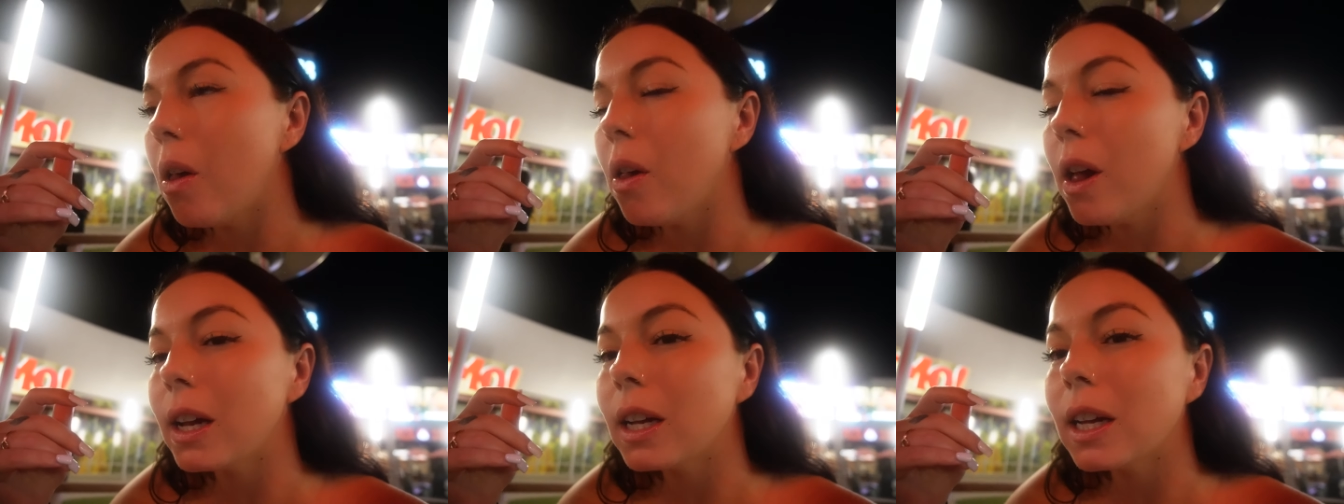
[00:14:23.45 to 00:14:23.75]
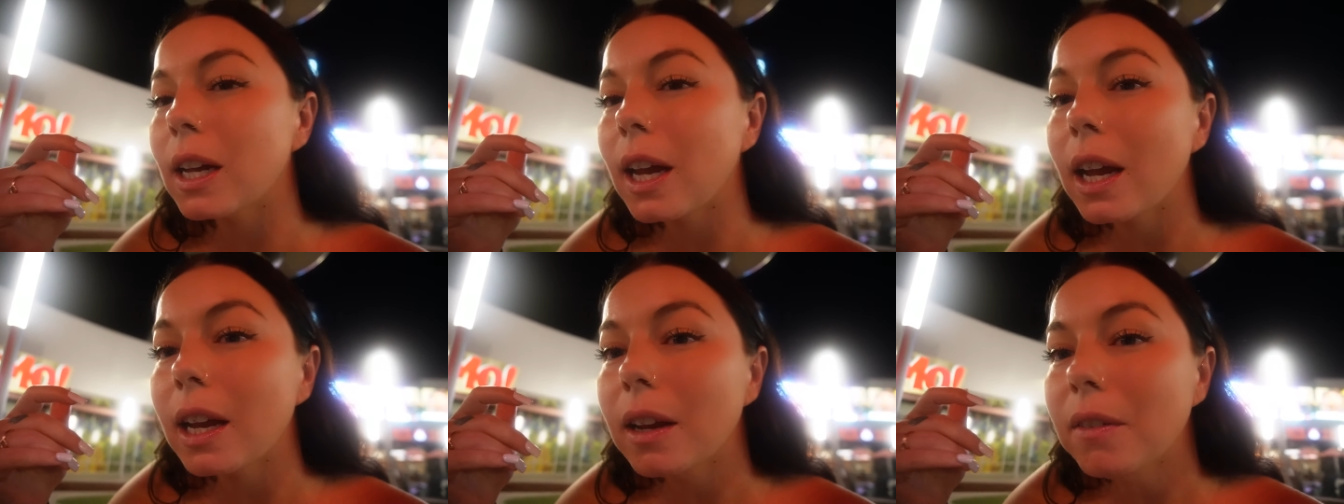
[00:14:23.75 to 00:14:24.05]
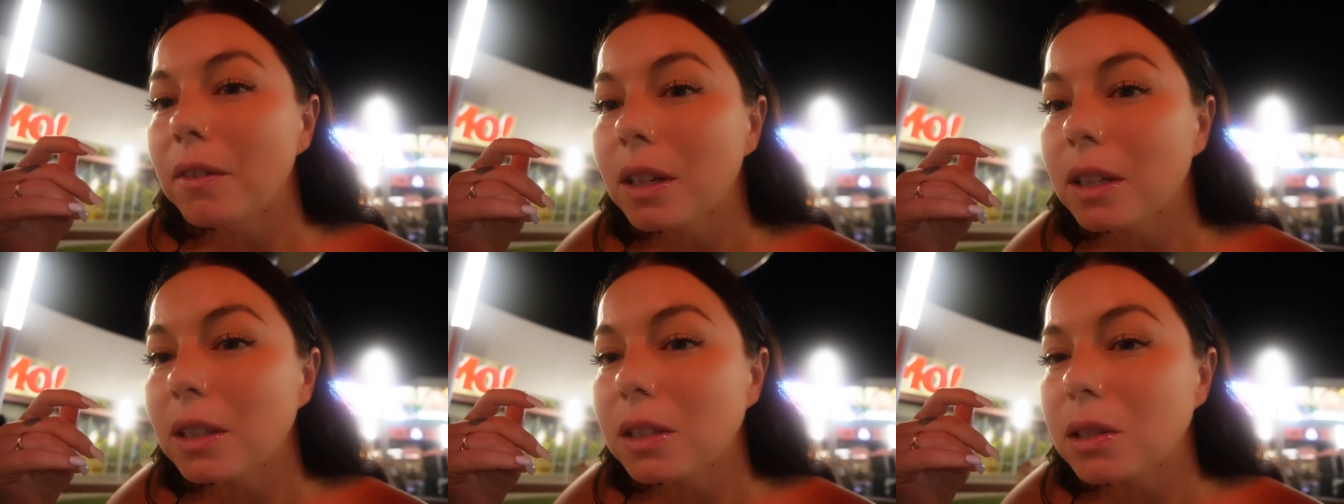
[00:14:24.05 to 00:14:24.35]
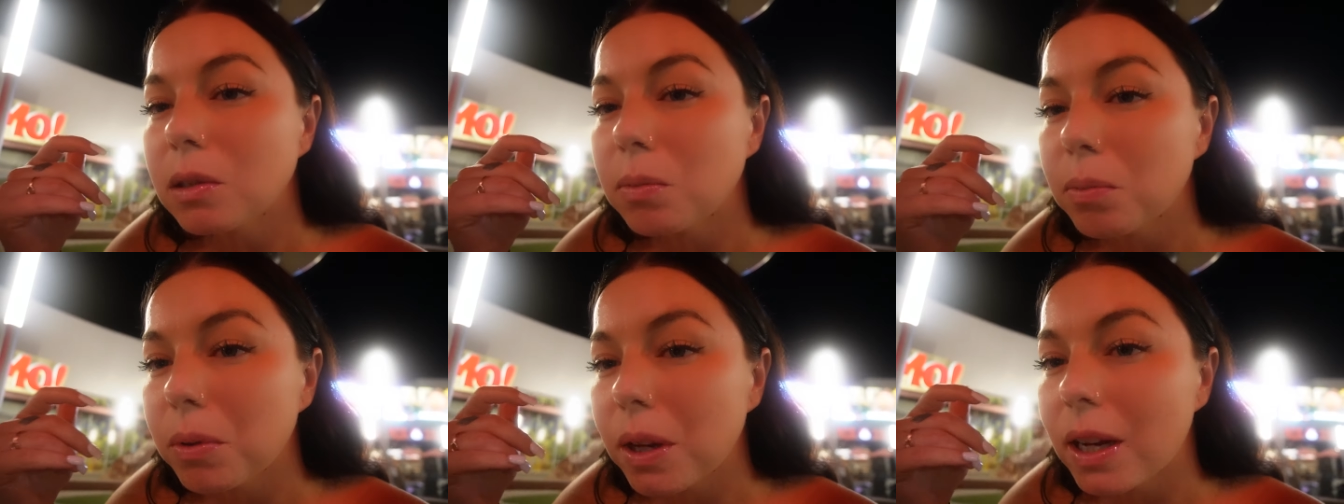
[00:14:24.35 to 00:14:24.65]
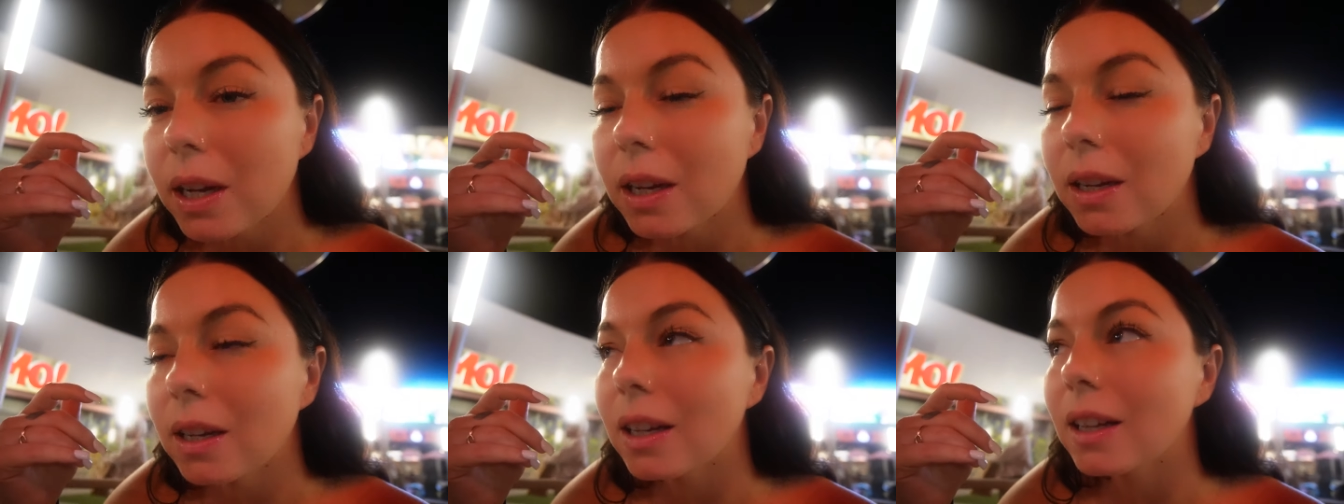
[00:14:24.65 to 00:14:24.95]
Like, can't even
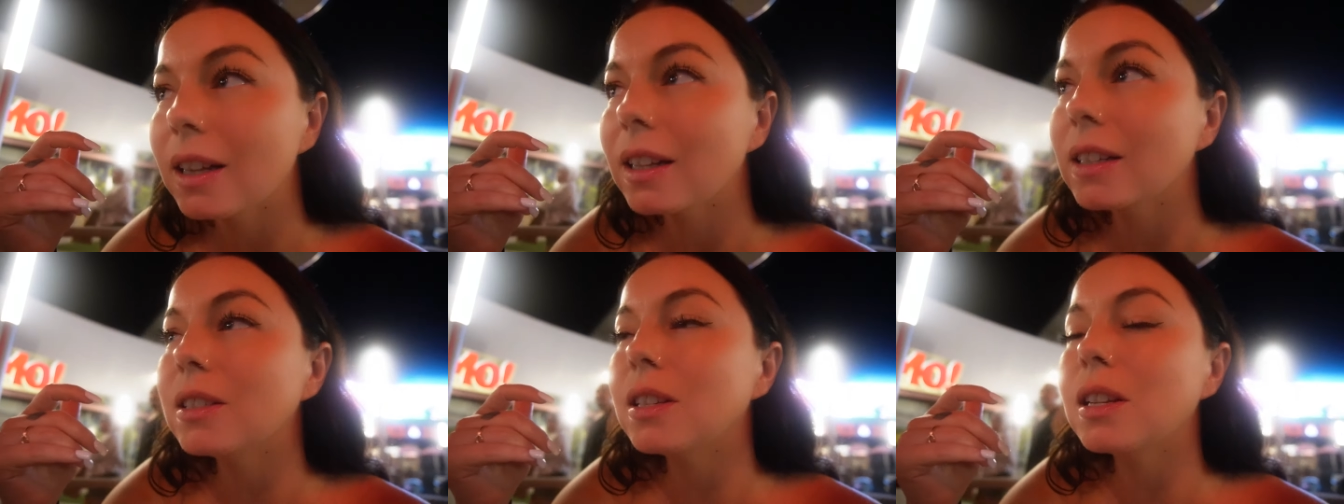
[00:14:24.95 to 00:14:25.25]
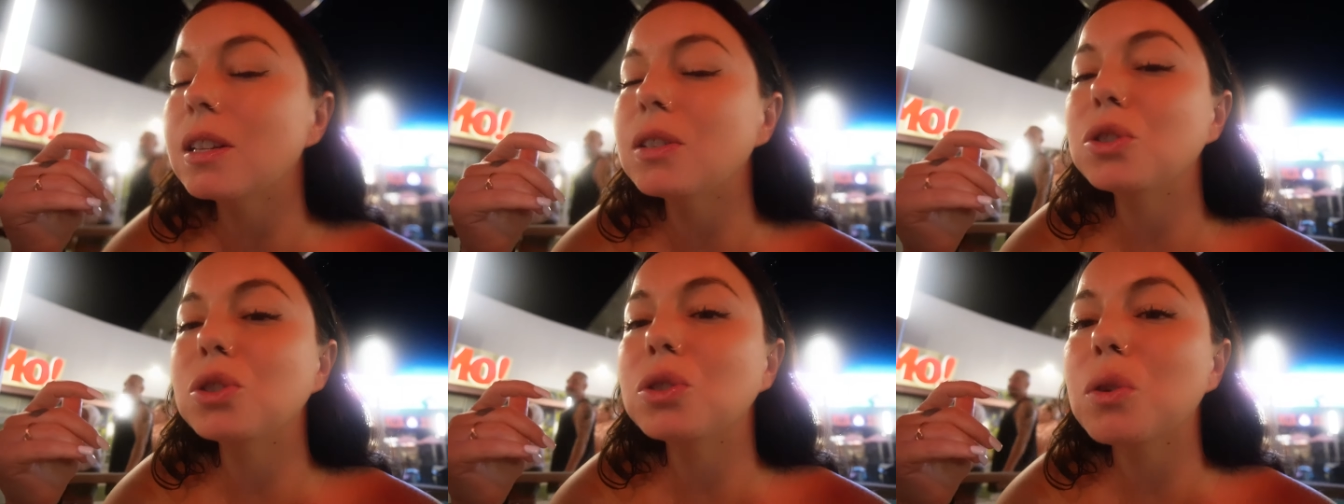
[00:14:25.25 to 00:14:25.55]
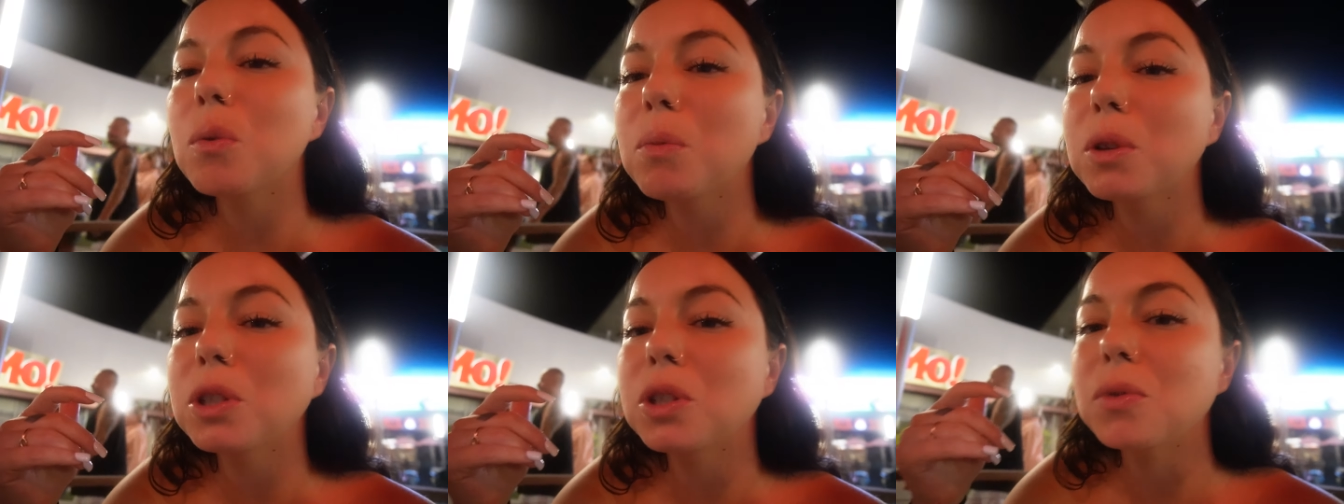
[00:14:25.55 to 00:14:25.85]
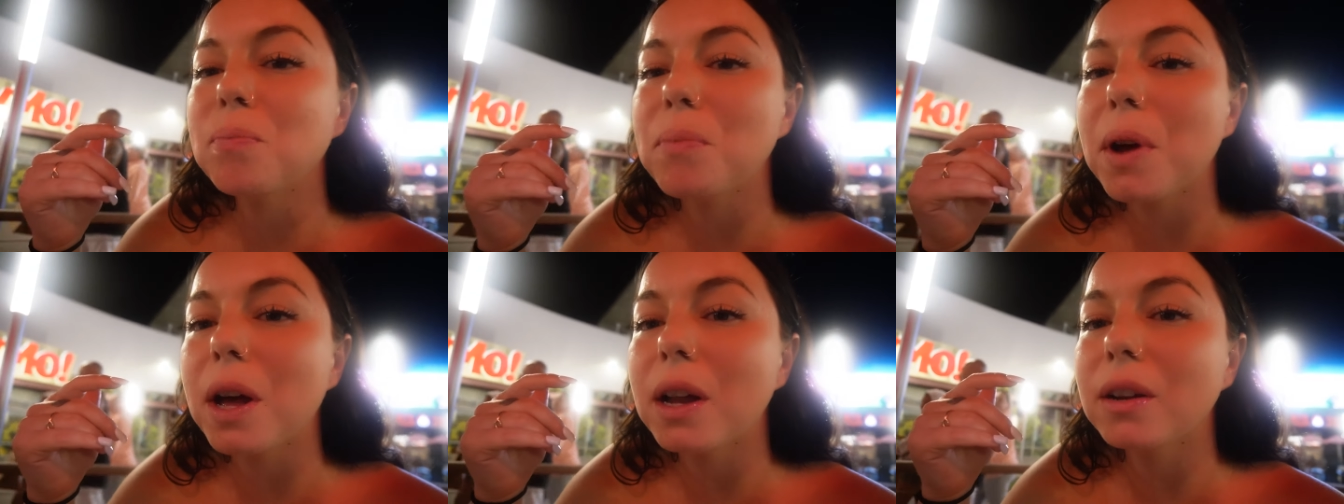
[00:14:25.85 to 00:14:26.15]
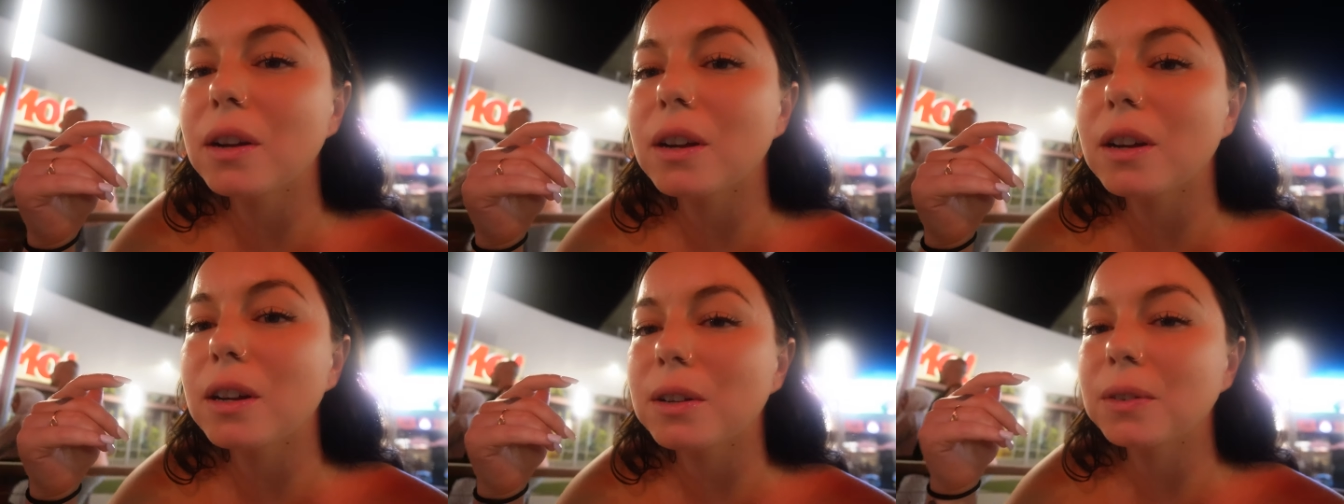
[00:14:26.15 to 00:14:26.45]
explain it. It tastes so much
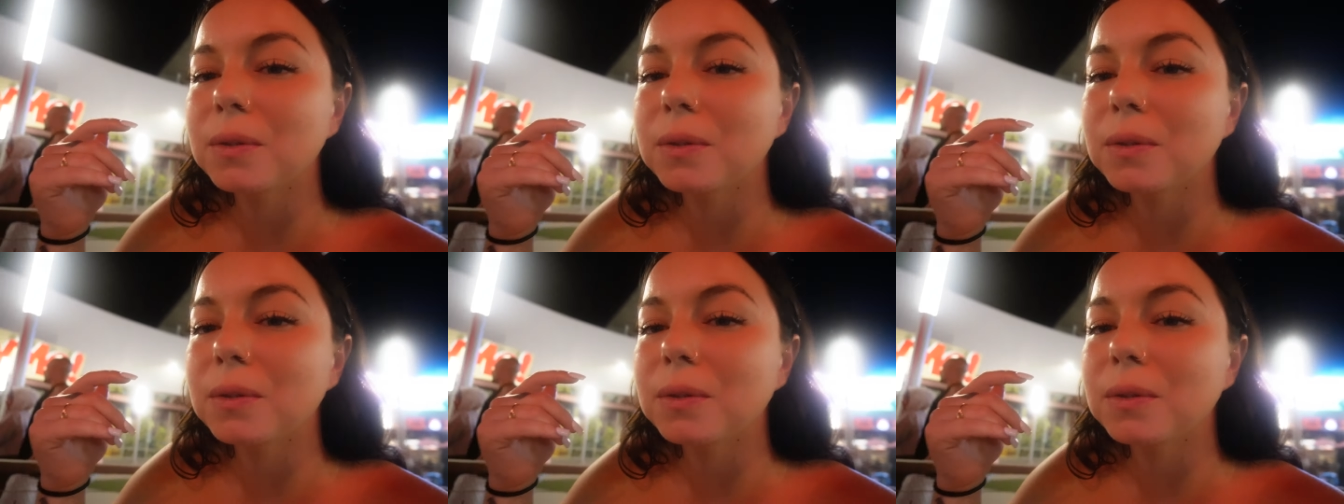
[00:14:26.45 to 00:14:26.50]
better.